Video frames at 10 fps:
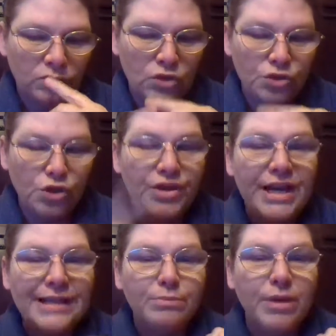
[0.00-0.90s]
So the
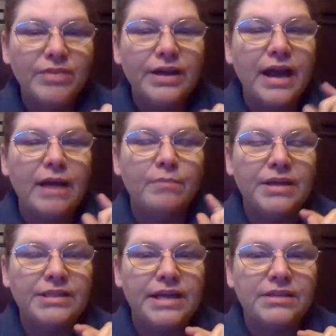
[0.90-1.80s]
next month, I got my
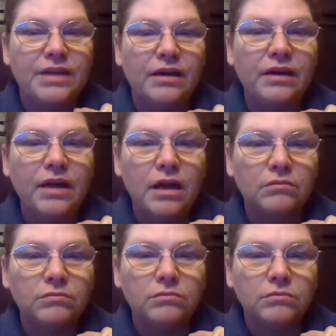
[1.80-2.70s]
test done
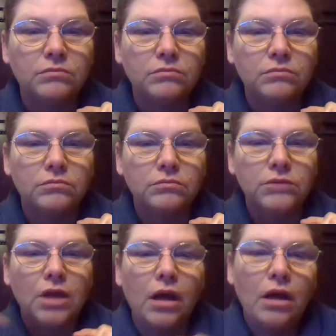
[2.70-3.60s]
again.
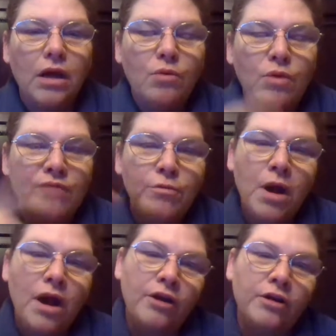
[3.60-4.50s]
Went from
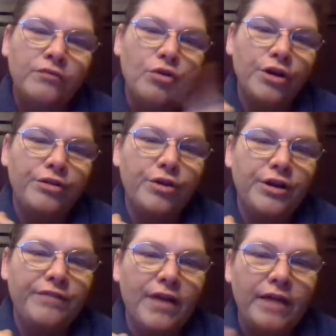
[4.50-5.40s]
104 to
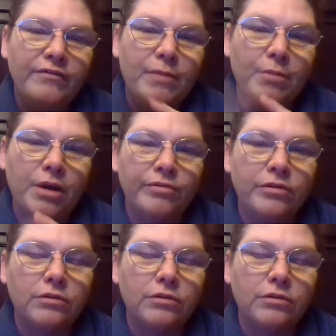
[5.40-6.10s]
35 that month.